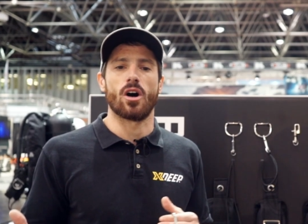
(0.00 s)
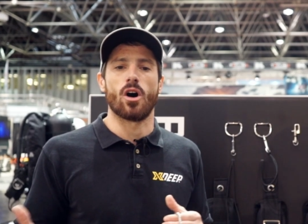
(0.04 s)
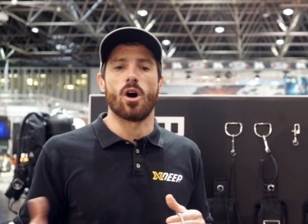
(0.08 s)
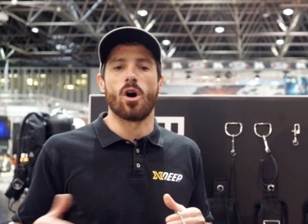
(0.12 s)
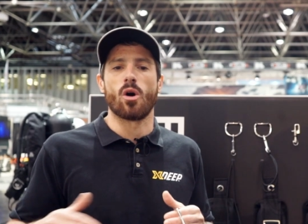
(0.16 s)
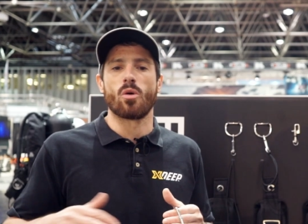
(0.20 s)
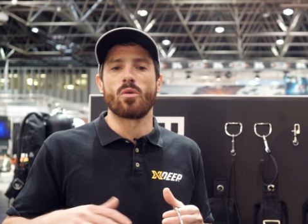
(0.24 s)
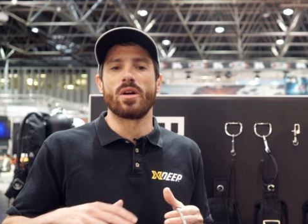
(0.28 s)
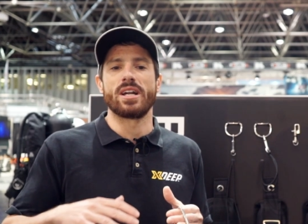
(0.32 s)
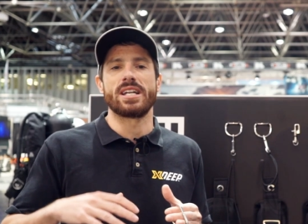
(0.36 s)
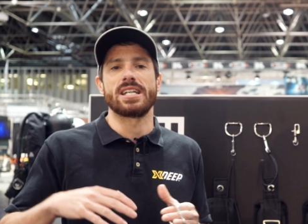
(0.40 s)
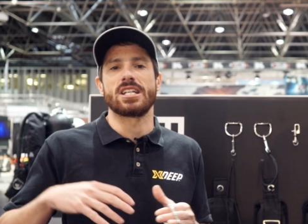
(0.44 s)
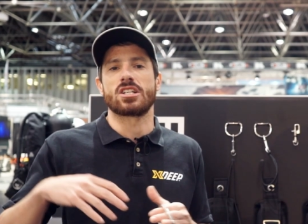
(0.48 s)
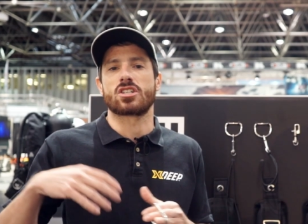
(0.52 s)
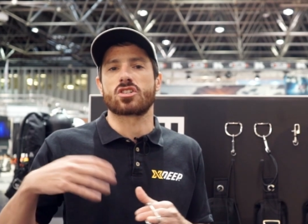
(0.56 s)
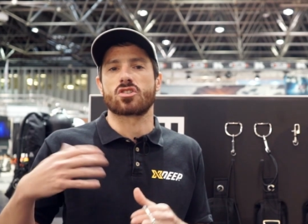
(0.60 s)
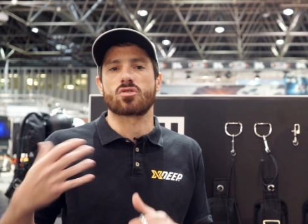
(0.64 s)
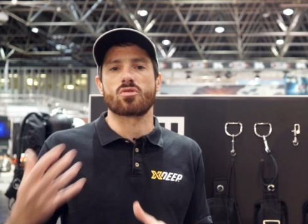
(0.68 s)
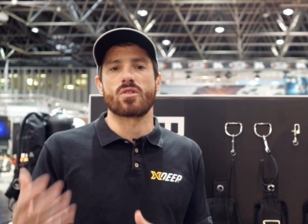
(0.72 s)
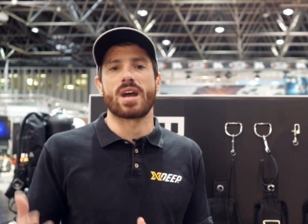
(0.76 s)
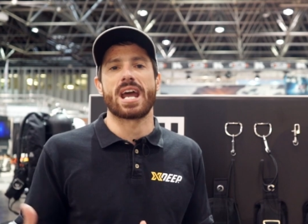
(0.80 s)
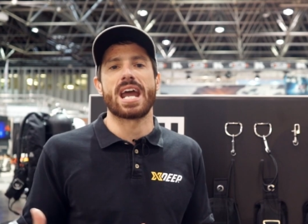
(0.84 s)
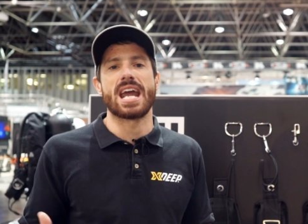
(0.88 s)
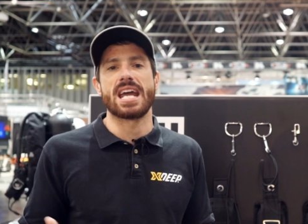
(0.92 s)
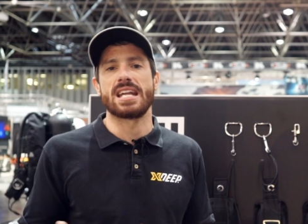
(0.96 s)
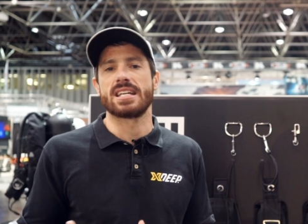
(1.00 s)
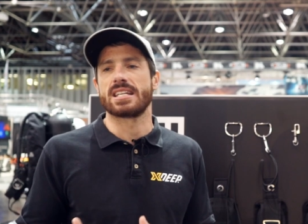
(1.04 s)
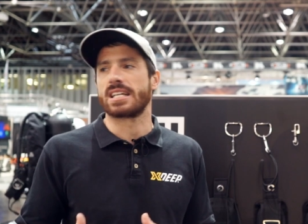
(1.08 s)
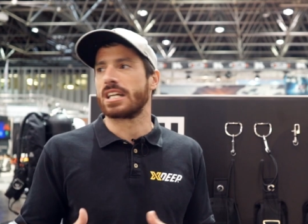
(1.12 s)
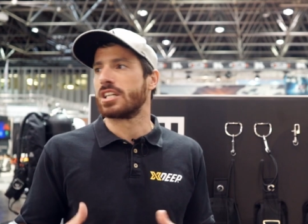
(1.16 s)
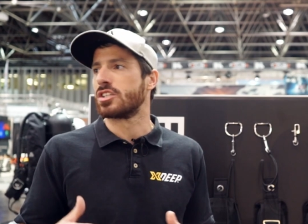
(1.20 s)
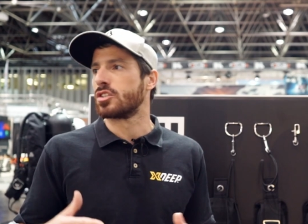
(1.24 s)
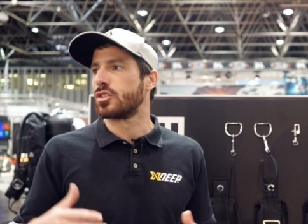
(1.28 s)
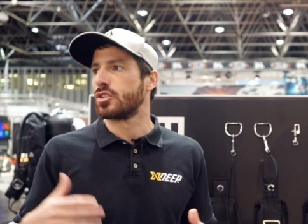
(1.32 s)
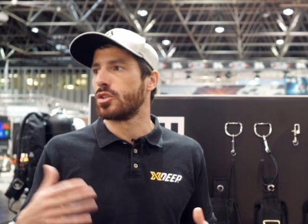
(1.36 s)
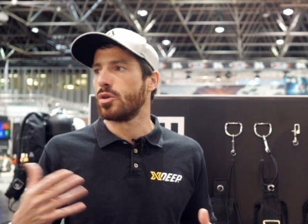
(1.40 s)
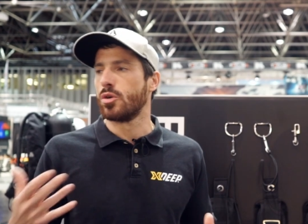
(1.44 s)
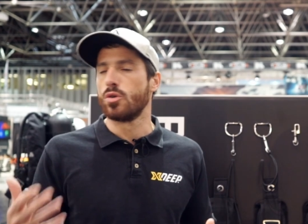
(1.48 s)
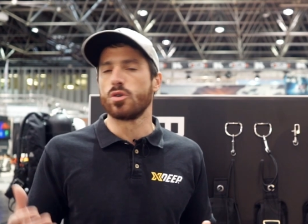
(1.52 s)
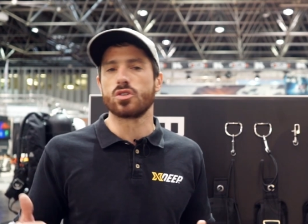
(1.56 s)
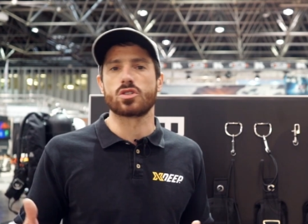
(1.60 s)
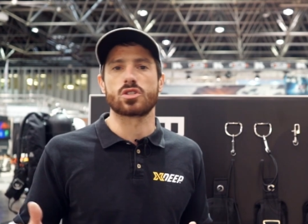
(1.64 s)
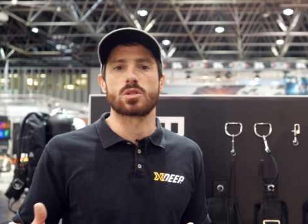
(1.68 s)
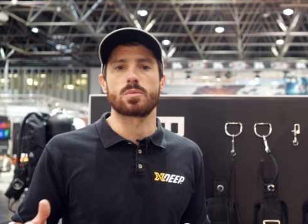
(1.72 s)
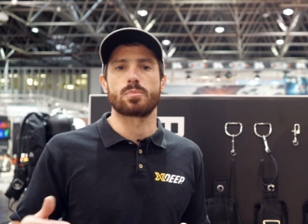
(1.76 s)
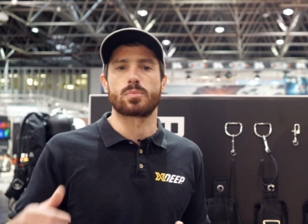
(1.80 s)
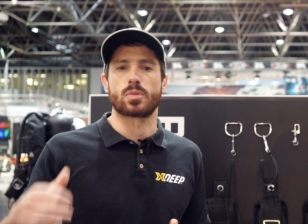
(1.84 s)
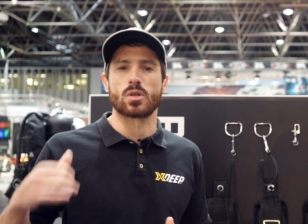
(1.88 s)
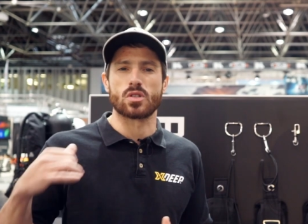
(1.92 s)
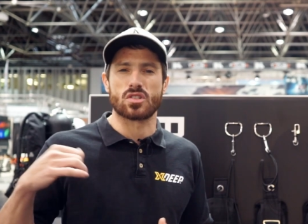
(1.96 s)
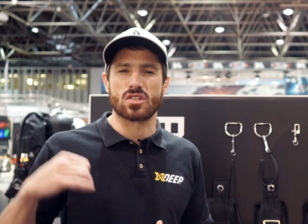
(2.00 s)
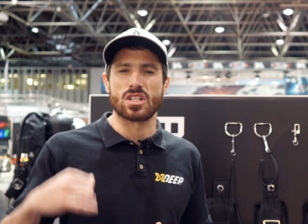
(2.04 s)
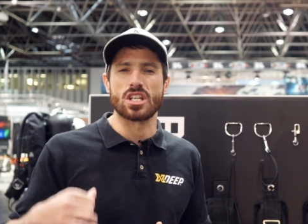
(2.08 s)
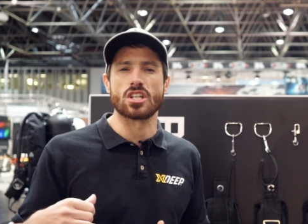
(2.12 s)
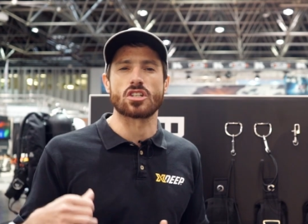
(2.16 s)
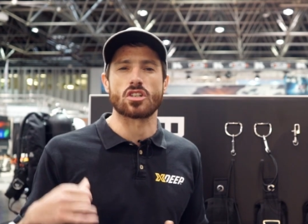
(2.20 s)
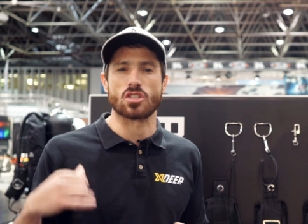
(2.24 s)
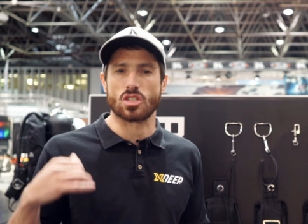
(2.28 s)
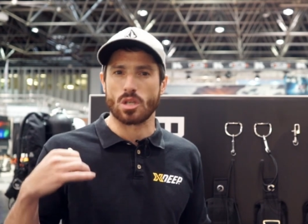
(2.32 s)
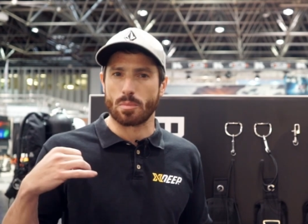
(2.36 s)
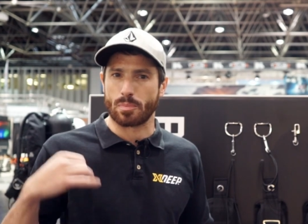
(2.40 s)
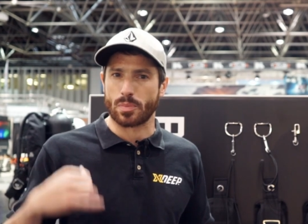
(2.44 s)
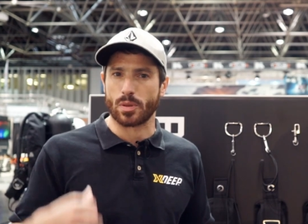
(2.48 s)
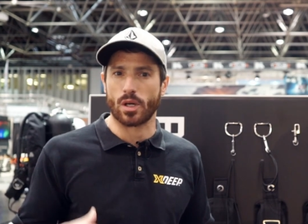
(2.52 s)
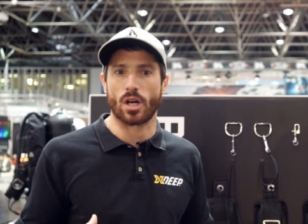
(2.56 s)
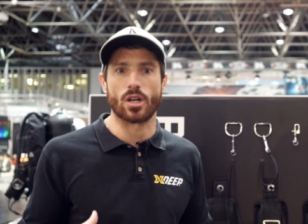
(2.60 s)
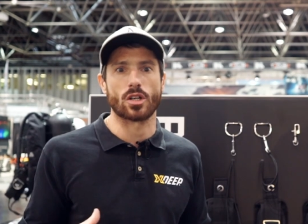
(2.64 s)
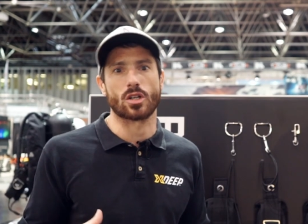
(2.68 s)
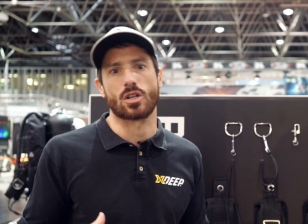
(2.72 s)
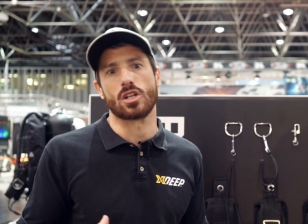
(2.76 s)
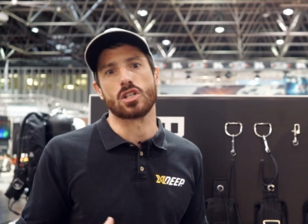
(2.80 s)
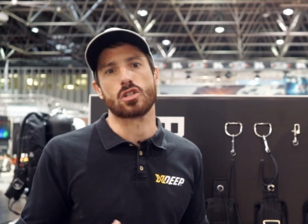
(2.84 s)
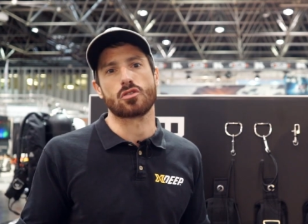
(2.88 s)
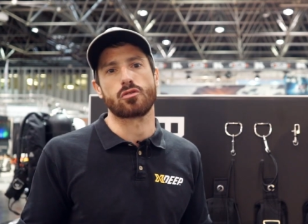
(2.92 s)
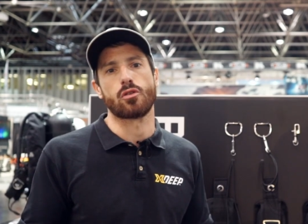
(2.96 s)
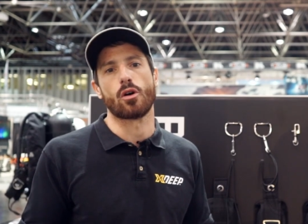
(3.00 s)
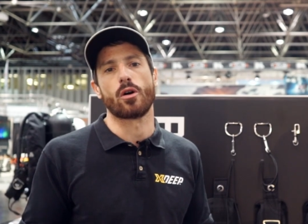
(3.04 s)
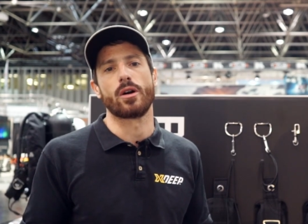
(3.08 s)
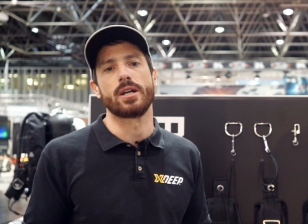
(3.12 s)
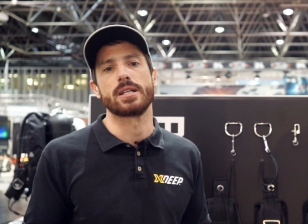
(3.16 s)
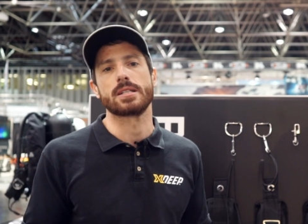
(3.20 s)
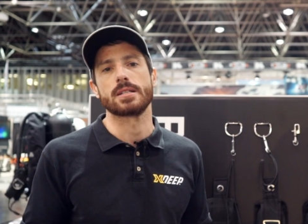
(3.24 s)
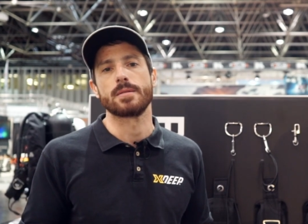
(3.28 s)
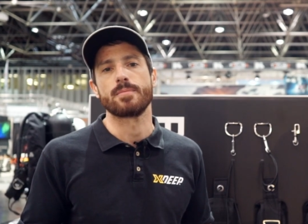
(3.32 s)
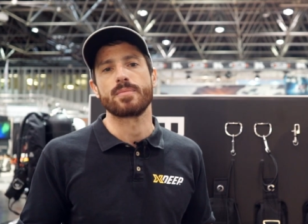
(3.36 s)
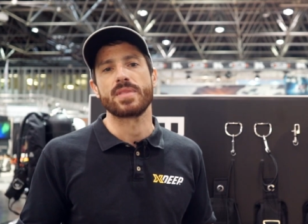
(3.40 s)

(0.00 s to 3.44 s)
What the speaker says: already trained and used procedures or protocols for it.